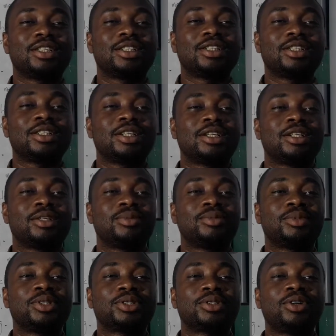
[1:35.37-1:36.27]

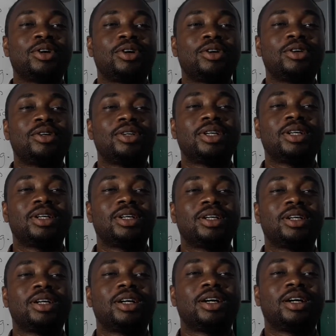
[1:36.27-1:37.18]
it's not
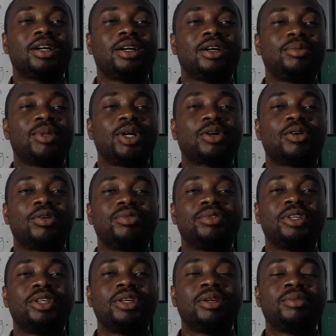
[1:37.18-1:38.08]
a
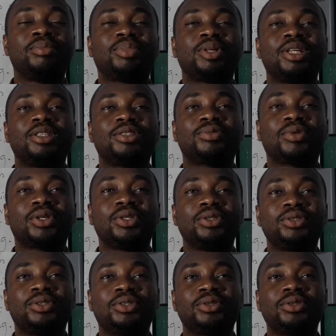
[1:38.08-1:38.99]
convenient place for
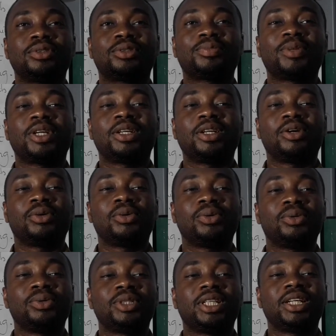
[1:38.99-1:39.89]
you to spend the
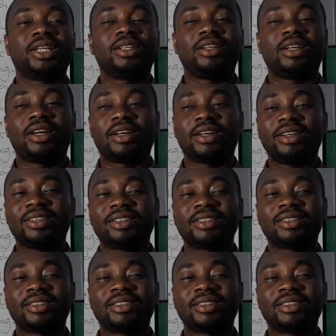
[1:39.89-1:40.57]
whole day there.